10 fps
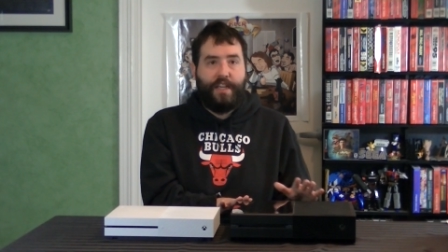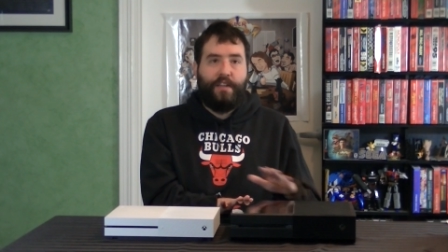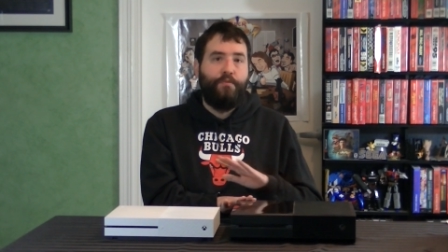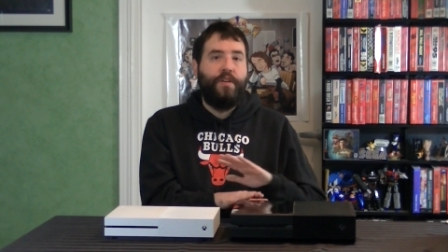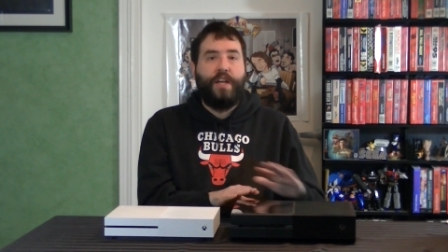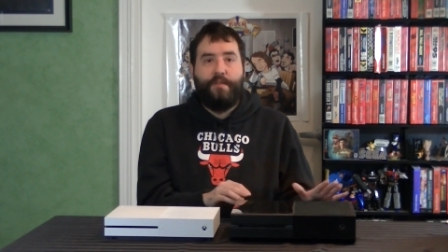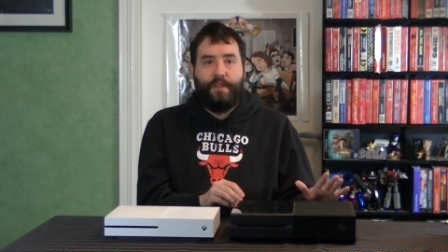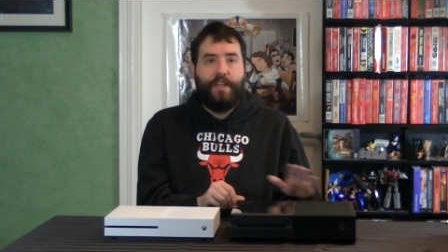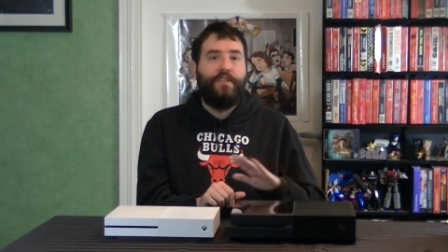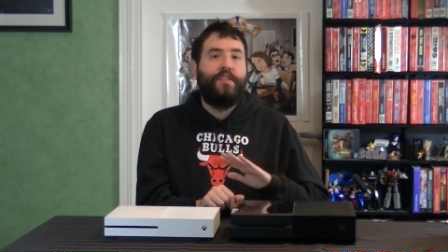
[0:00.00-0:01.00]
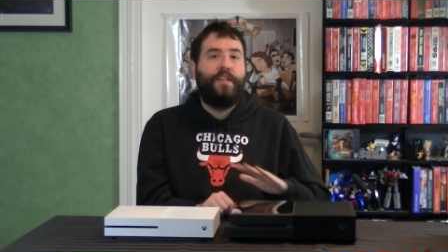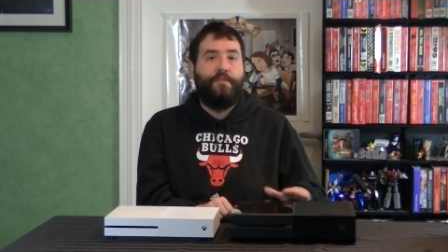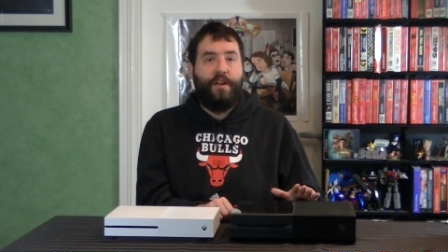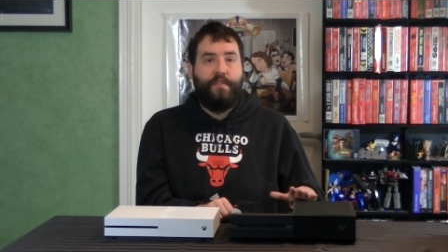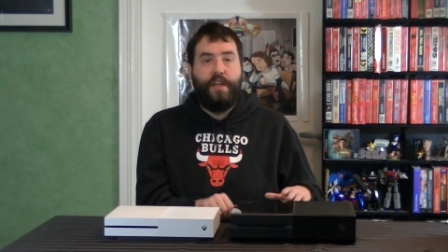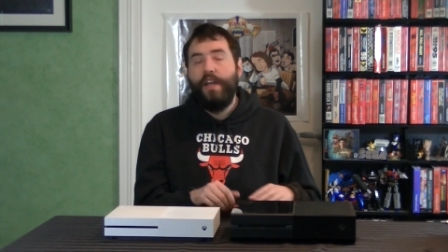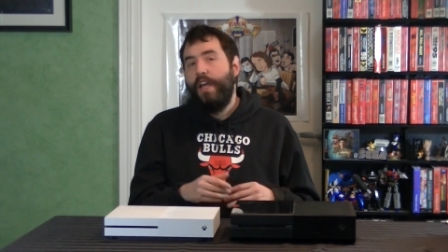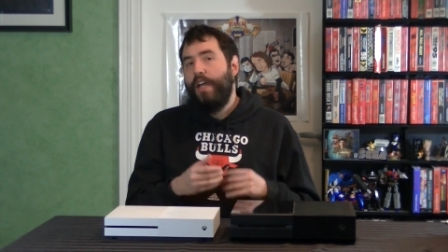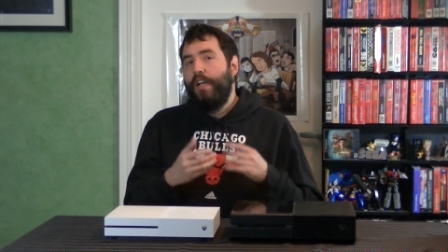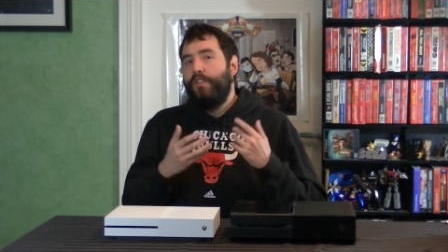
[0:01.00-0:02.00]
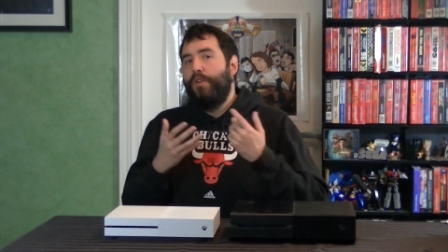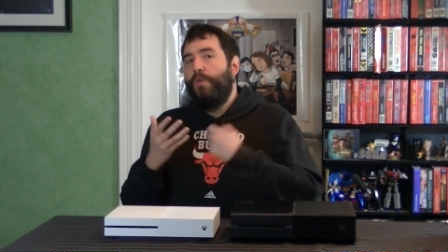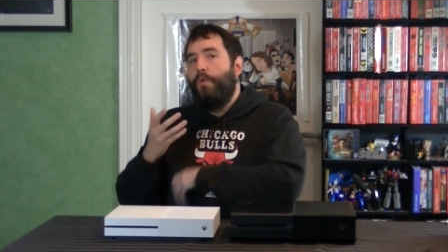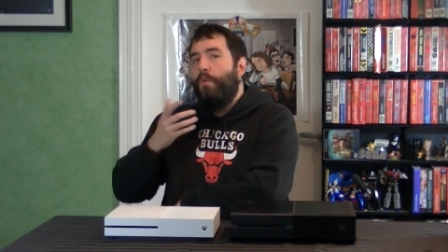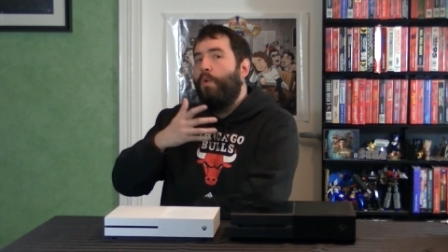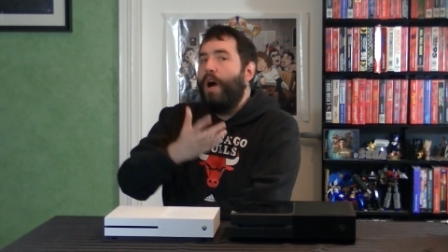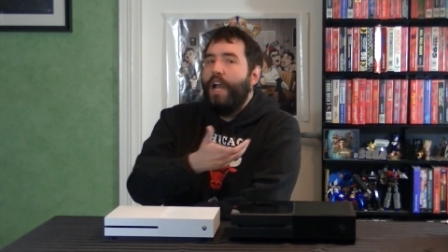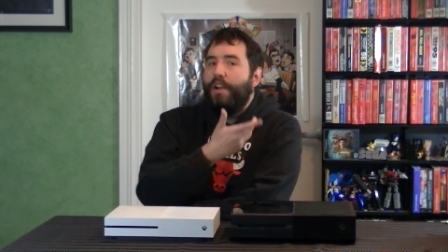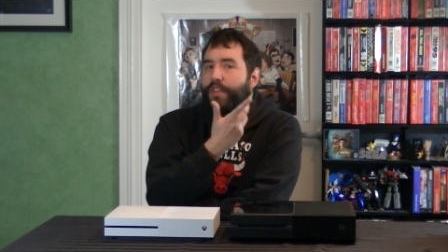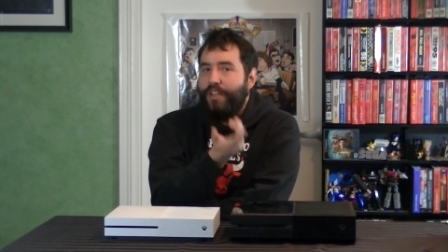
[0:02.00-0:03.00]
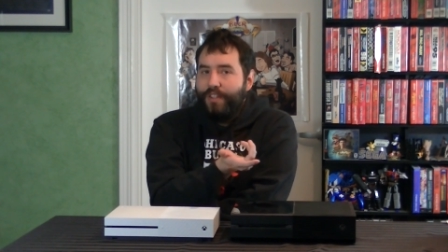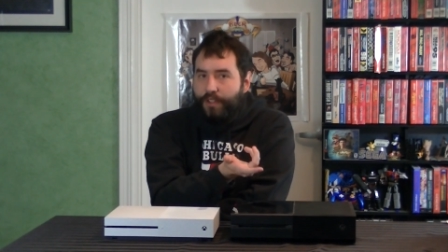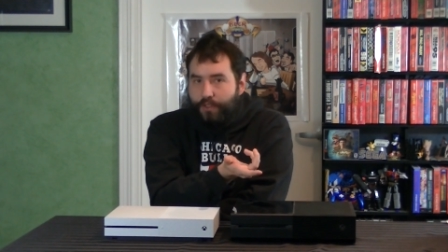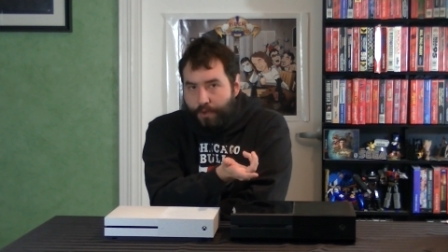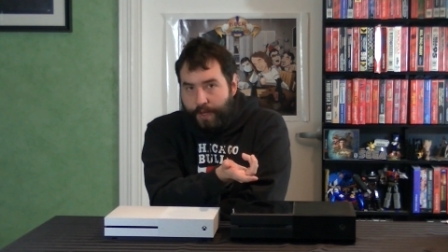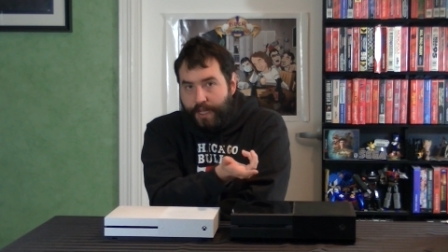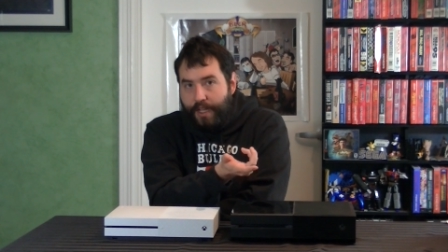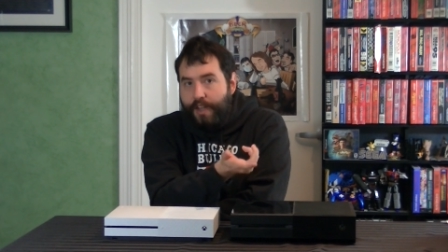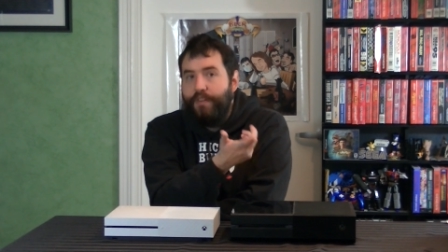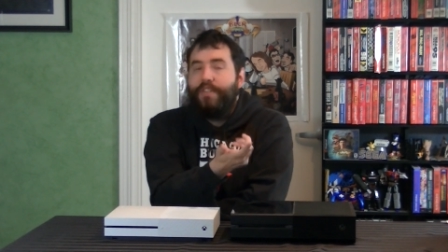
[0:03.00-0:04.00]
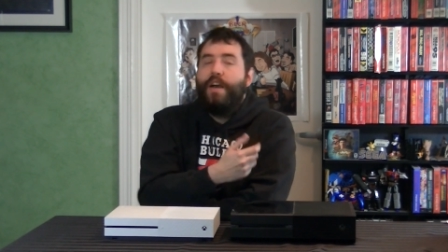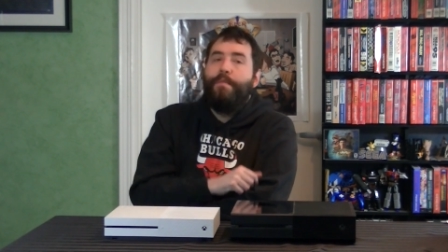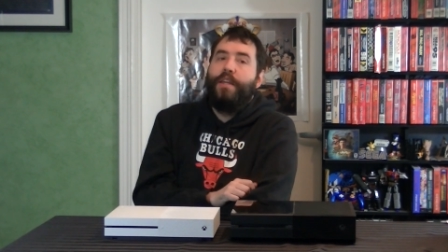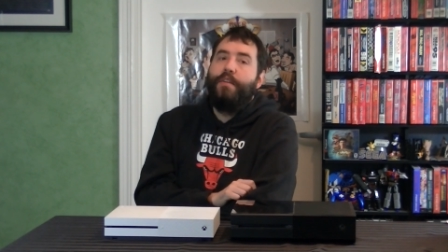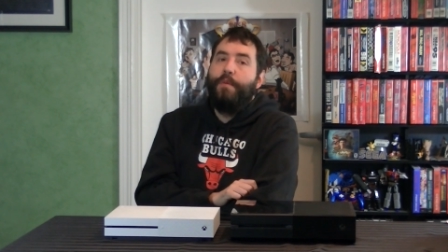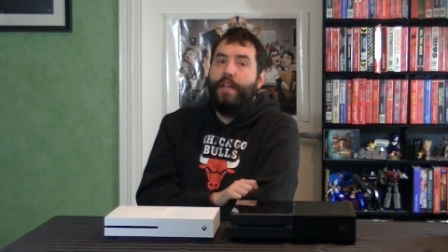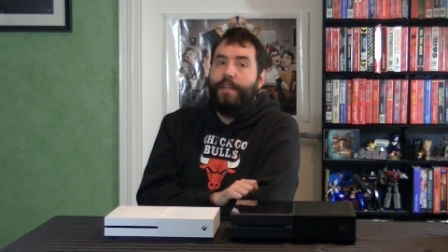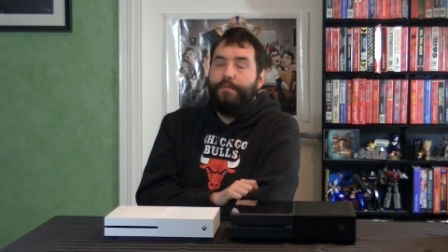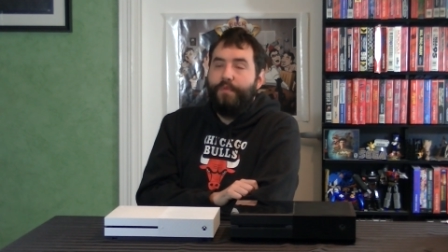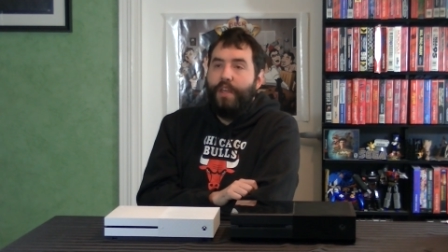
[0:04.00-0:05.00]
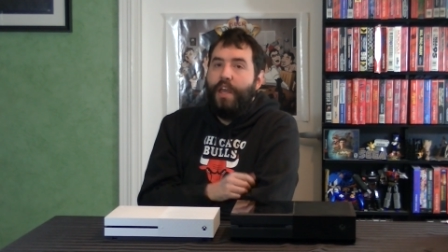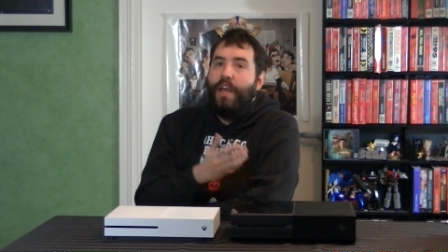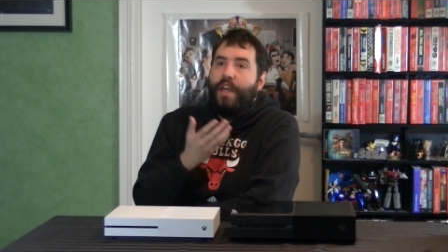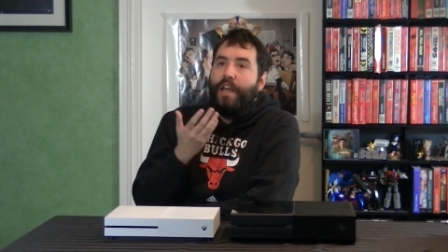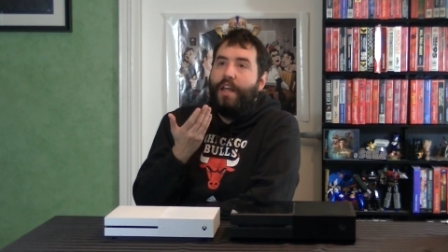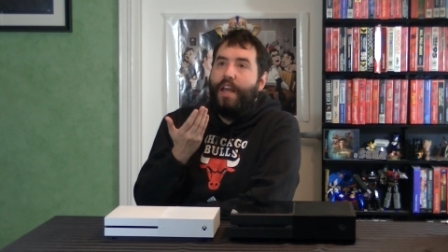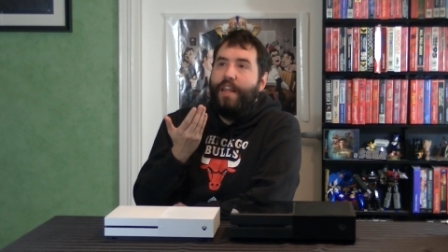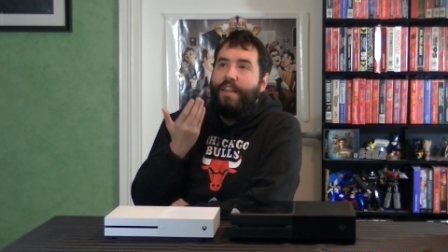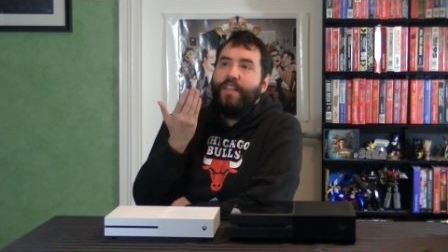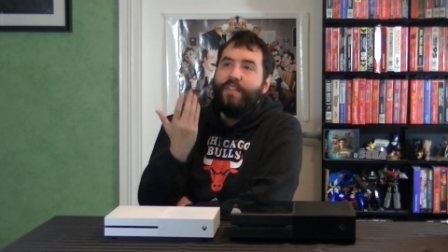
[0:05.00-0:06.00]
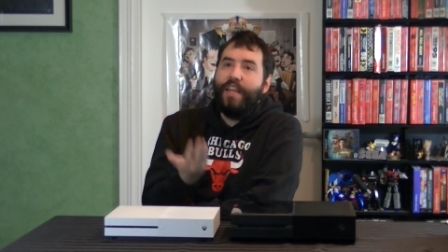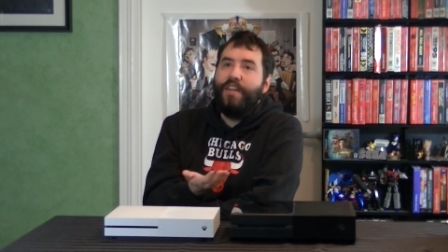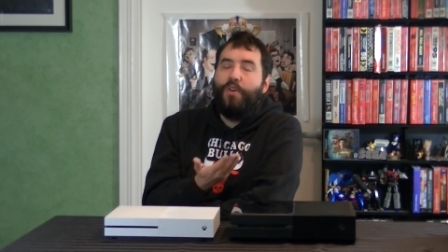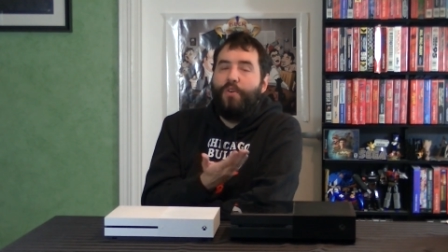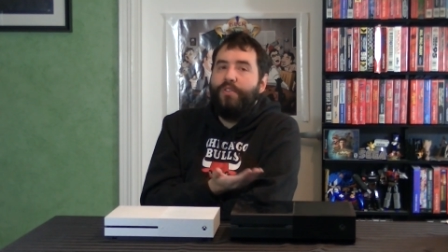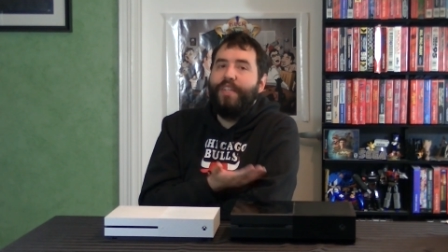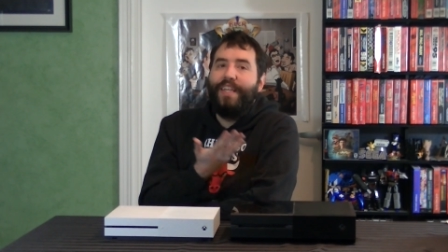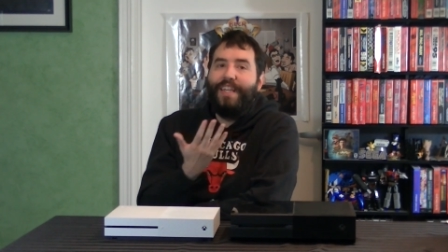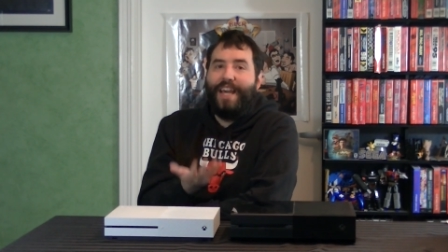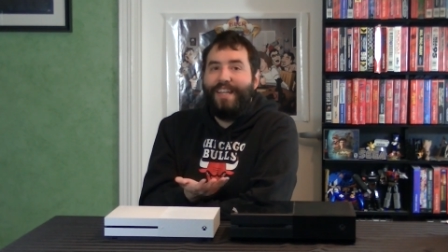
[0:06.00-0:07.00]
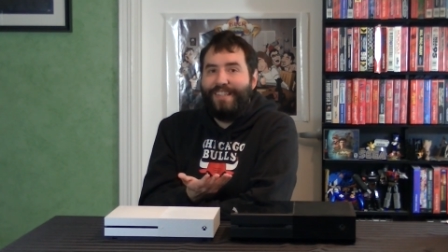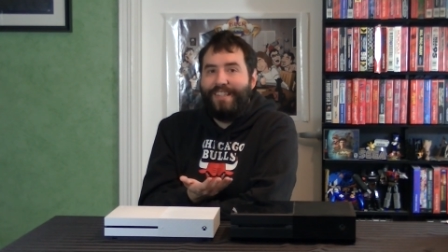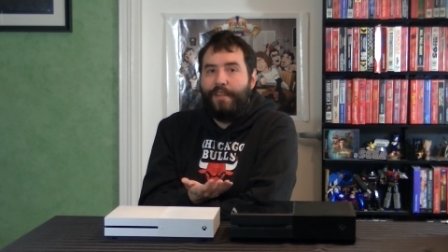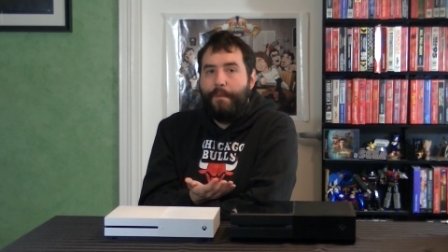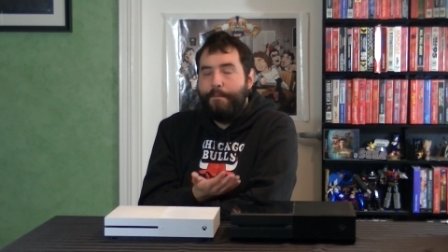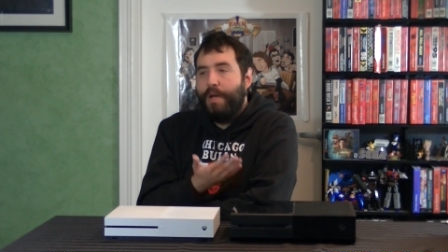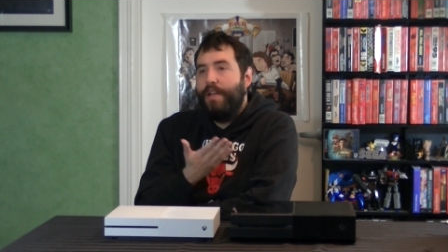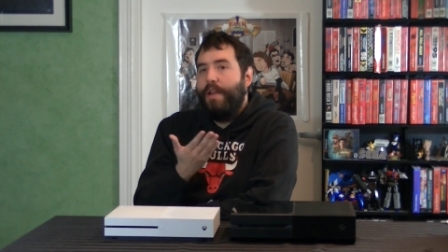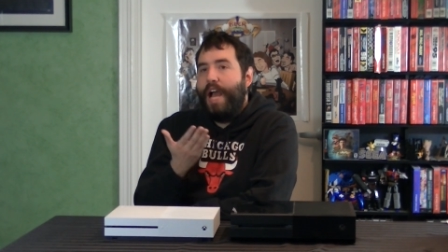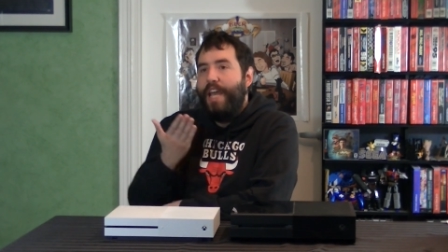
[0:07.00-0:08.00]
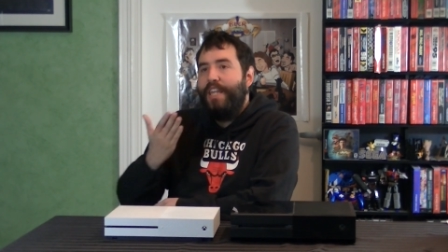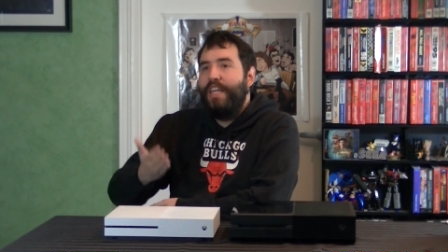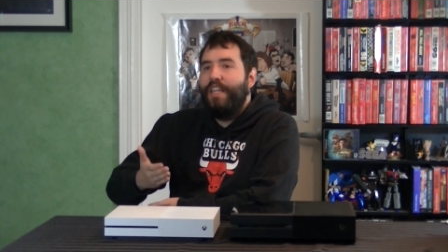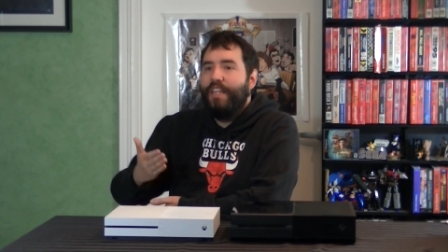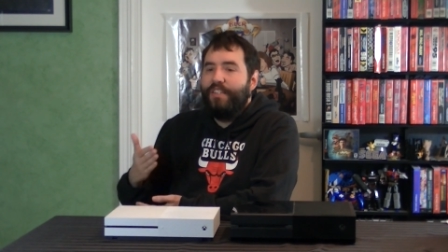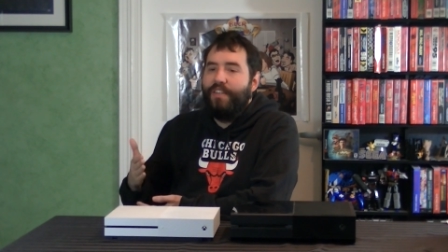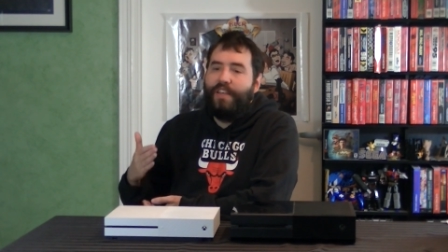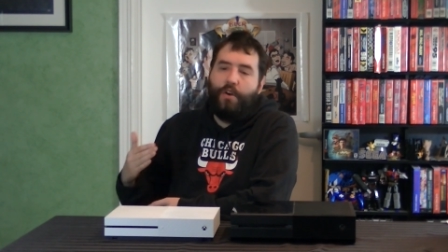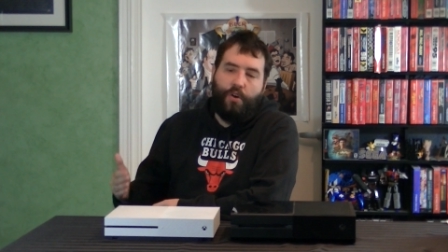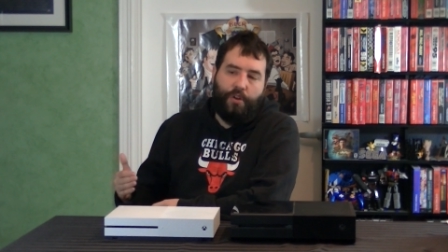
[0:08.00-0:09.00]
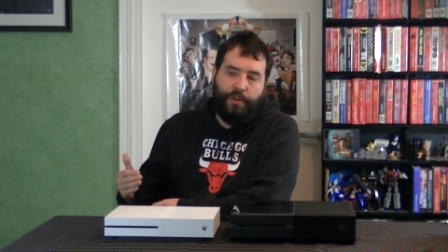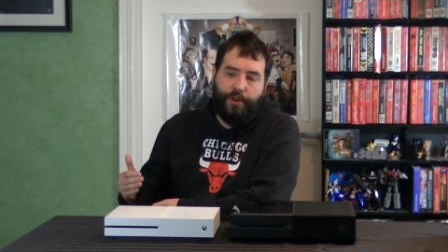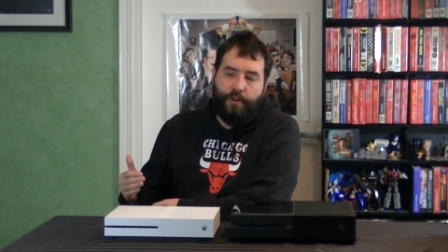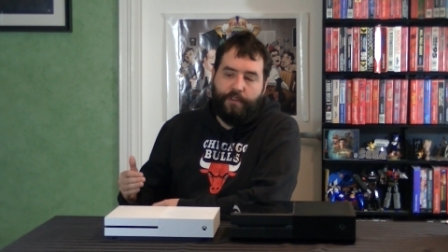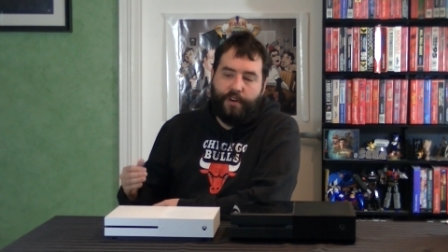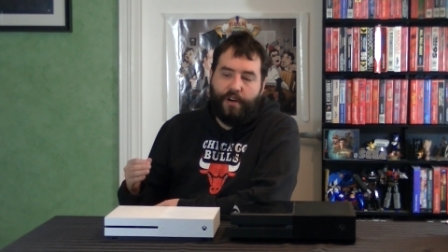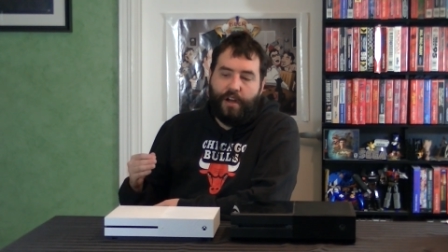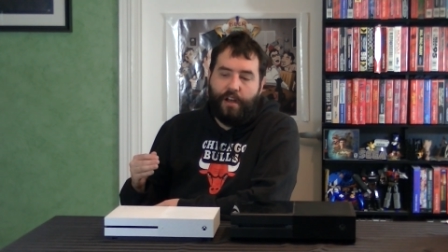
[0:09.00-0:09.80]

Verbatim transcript: it, we're done with this, let's get rid of it. So why are they still doing it if it's not making money? This I can only guess, but I think this is a holdover